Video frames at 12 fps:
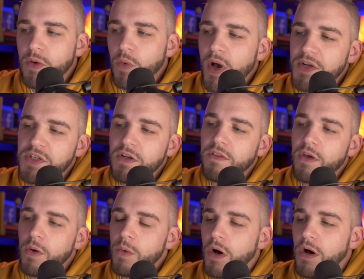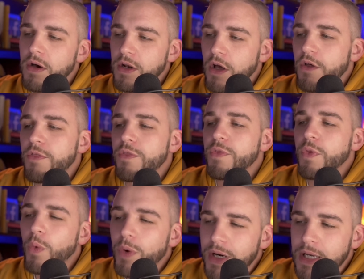question though on
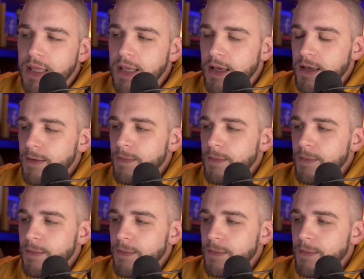authority